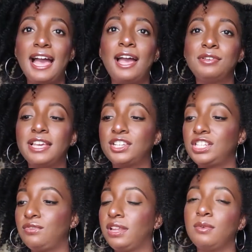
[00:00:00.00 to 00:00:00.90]
I was
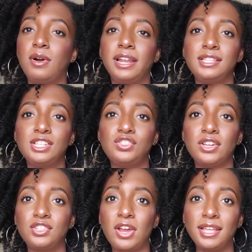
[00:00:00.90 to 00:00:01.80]
actually really wanting to
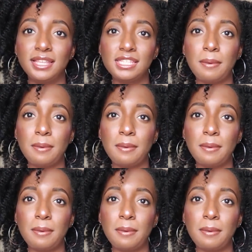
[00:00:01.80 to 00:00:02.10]
try this,